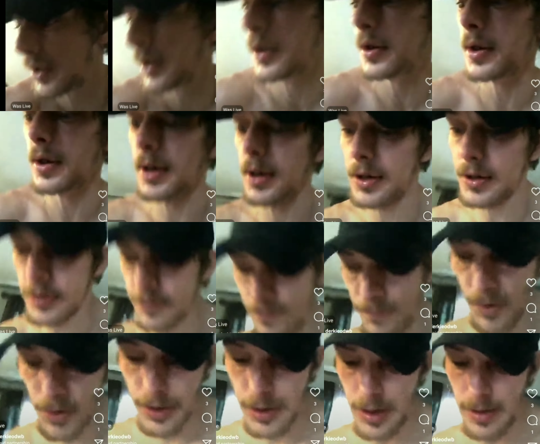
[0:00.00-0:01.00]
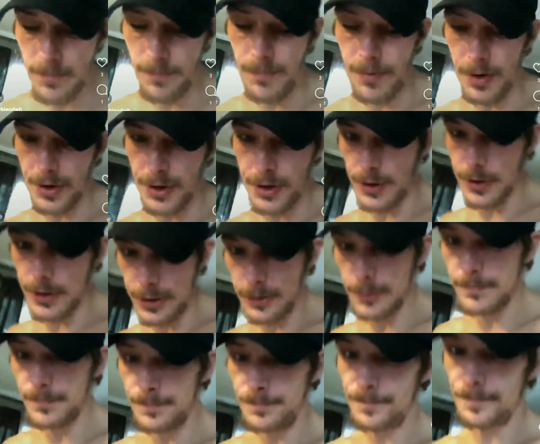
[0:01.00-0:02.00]
and it is fucking vicious.
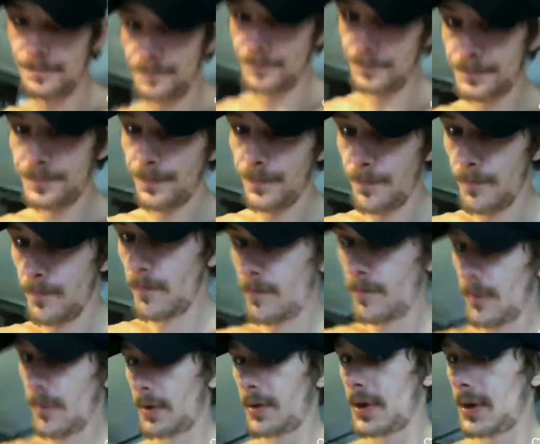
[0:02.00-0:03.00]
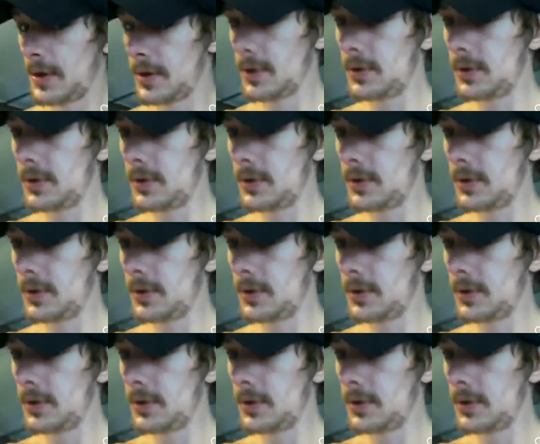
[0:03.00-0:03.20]
That